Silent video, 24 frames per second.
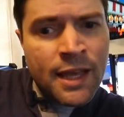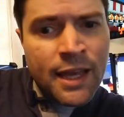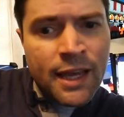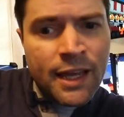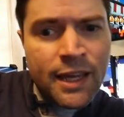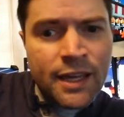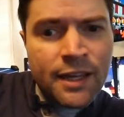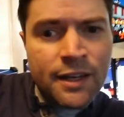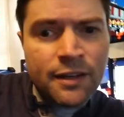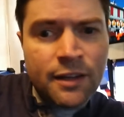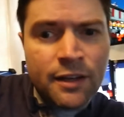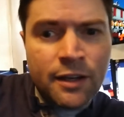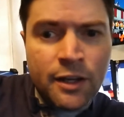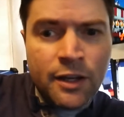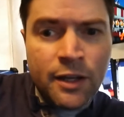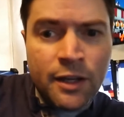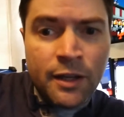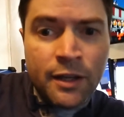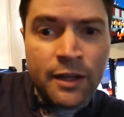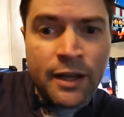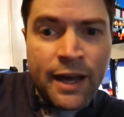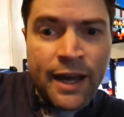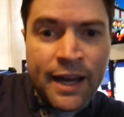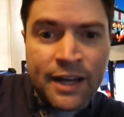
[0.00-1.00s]
and
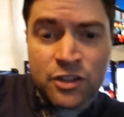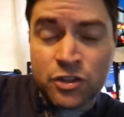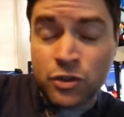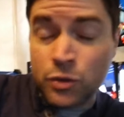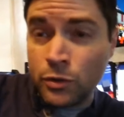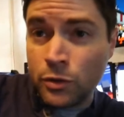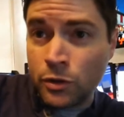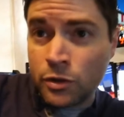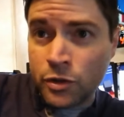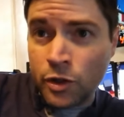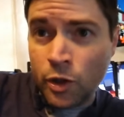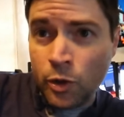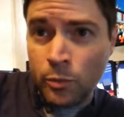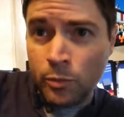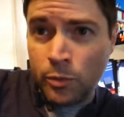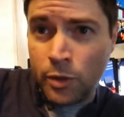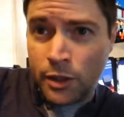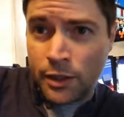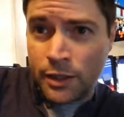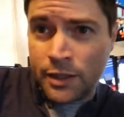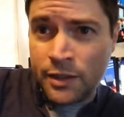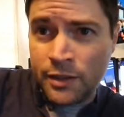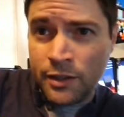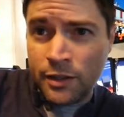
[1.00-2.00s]
a actual
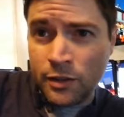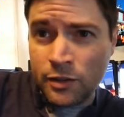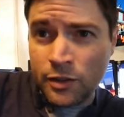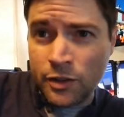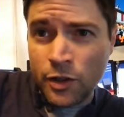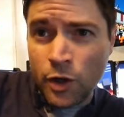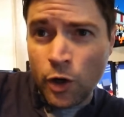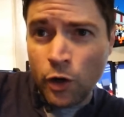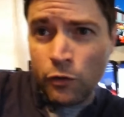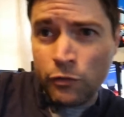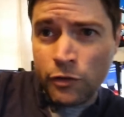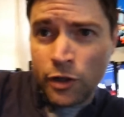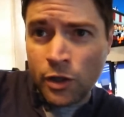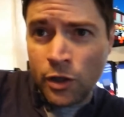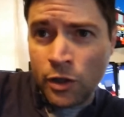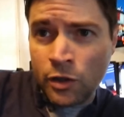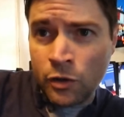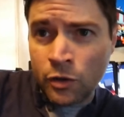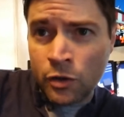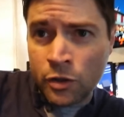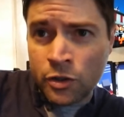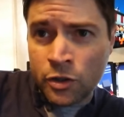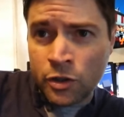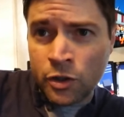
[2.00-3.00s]
Chromebook, the
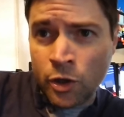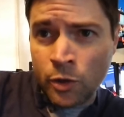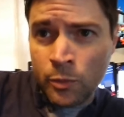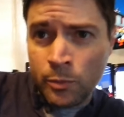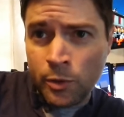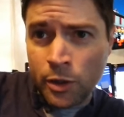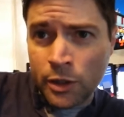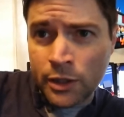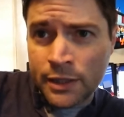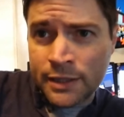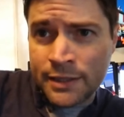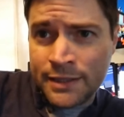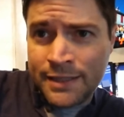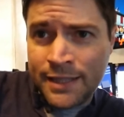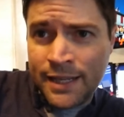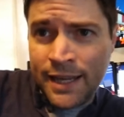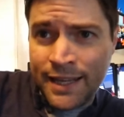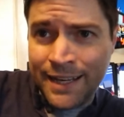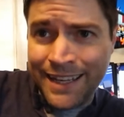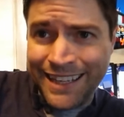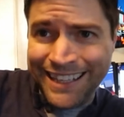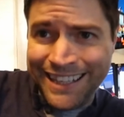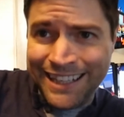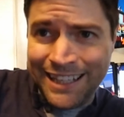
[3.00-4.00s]
Lenovo Chromebook
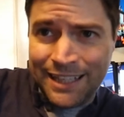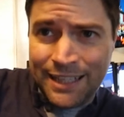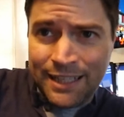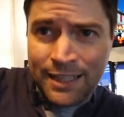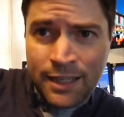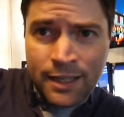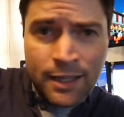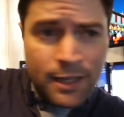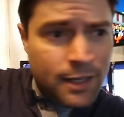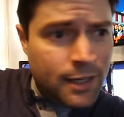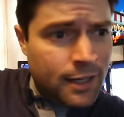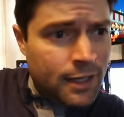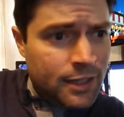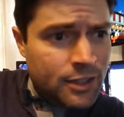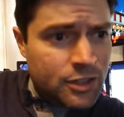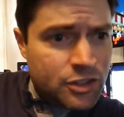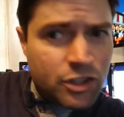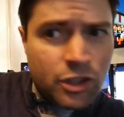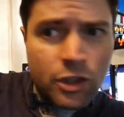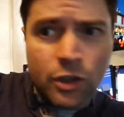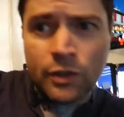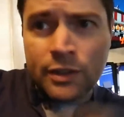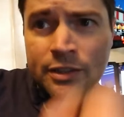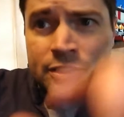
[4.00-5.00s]
10e. So